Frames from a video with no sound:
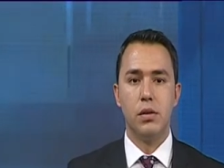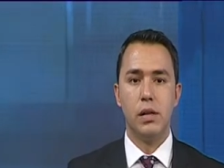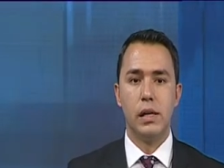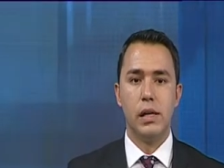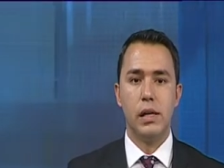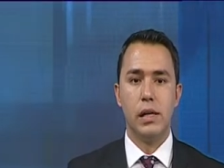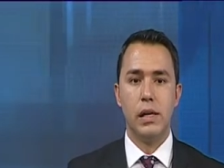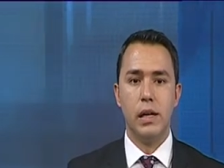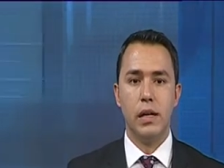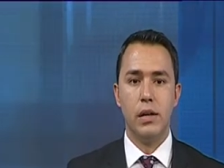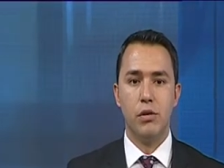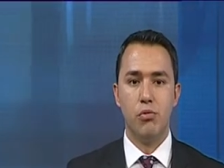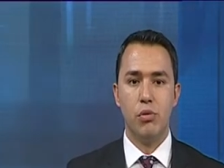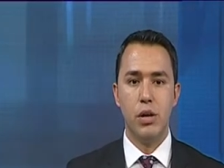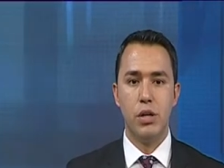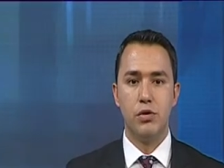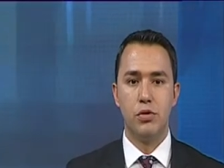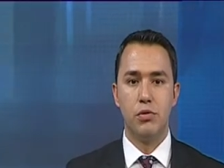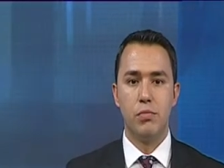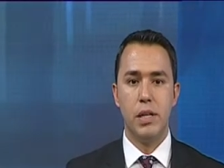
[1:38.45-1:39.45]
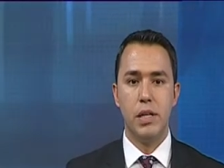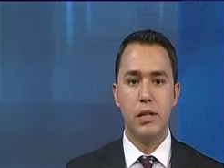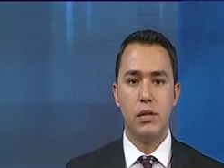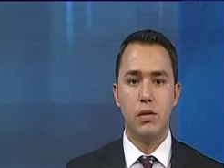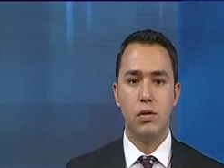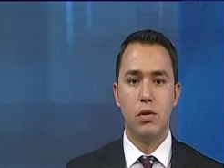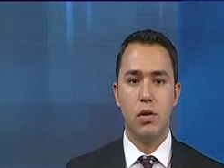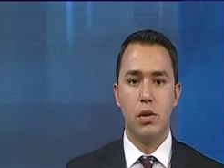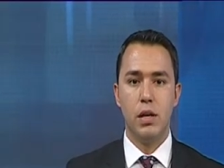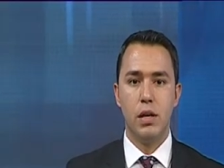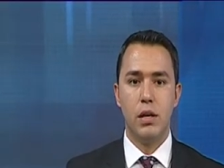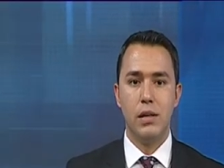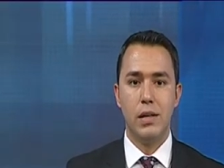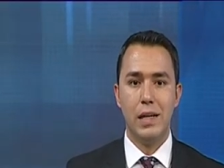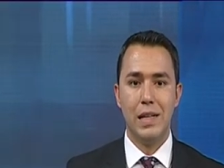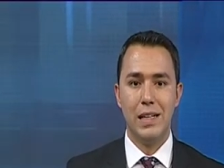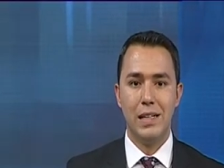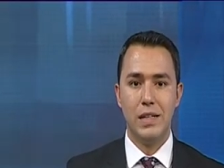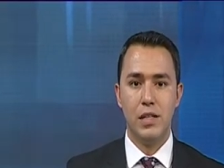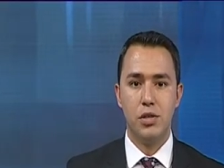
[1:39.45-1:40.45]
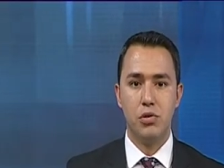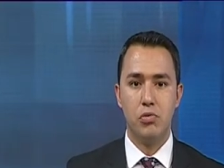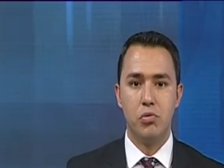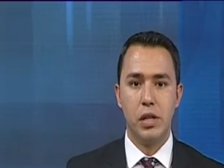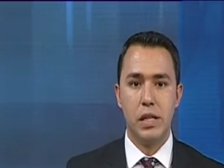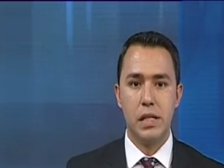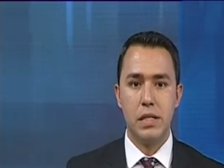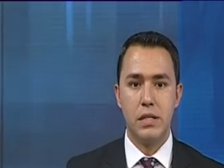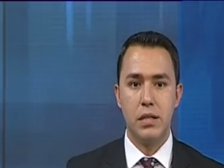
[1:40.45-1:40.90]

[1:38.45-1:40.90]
nuclear enrichment on an industrial